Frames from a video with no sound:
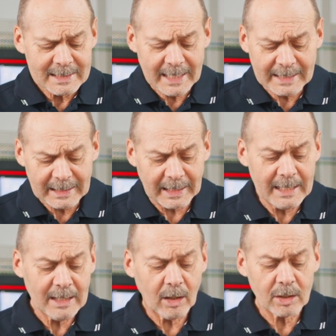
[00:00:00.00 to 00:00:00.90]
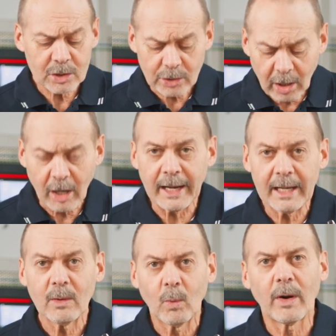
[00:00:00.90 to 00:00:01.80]
Secondly,
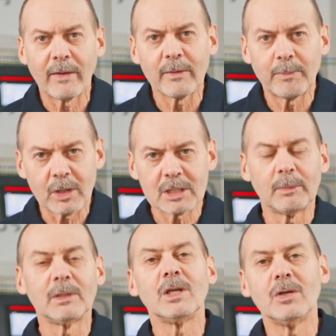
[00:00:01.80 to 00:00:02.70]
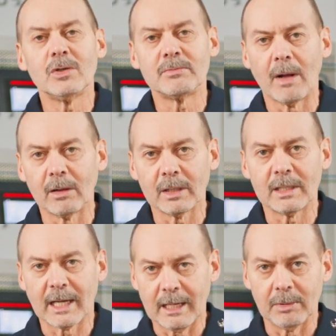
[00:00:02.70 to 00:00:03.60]
try wherever possible to use
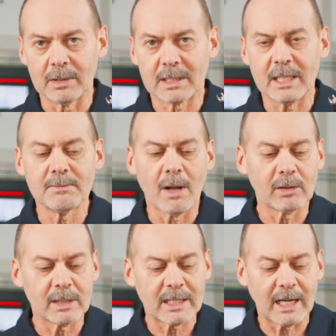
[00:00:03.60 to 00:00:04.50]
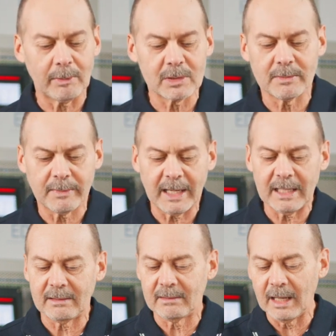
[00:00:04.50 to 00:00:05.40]
molded cables. These molded cables are
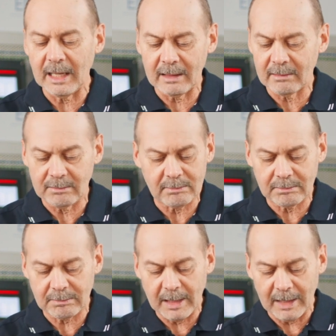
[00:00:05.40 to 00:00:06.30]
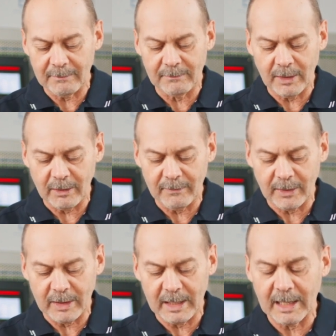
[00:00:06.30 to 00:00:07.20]
made in very,
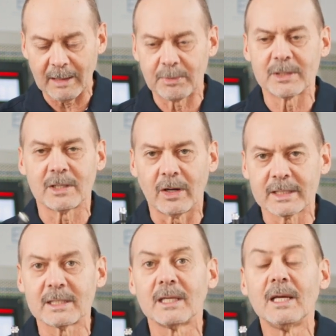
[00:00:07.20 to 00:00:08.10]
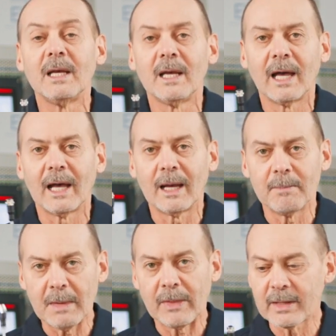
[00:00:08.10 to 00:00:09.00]
very precise
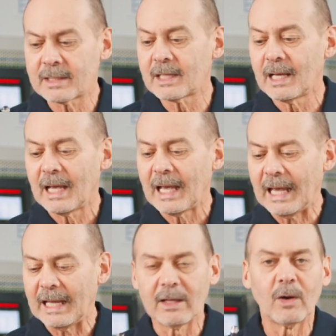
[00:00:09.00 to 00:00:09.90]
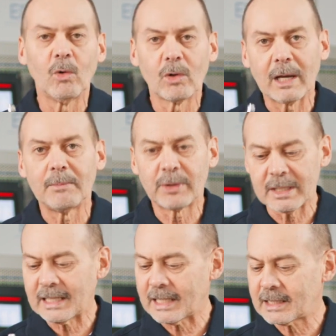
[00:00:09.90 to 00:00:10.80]
methods, and they all come
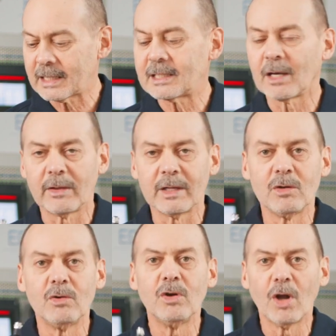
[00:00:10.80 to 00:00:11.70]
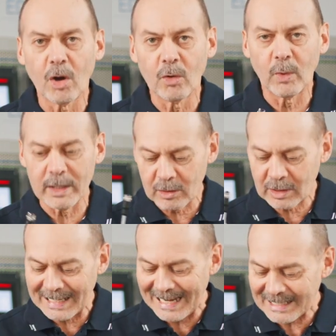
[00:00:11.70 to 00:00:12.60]
pre-tested so that you know when you
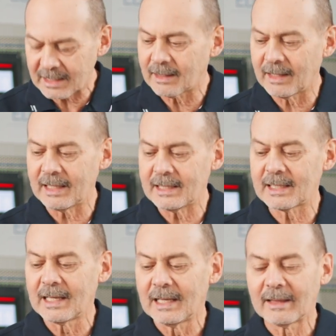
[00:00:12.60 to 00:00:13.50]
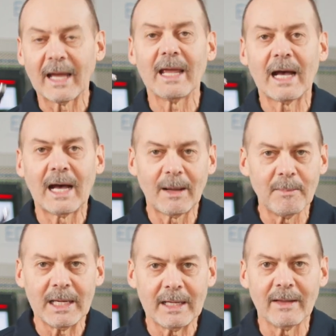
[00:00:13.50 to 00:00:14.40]
connect these, they are
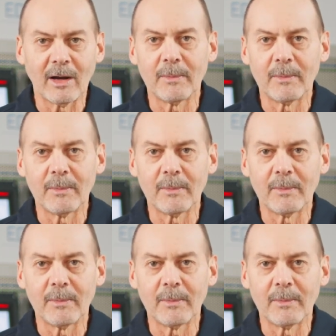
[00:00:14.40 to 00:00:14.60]
meeting the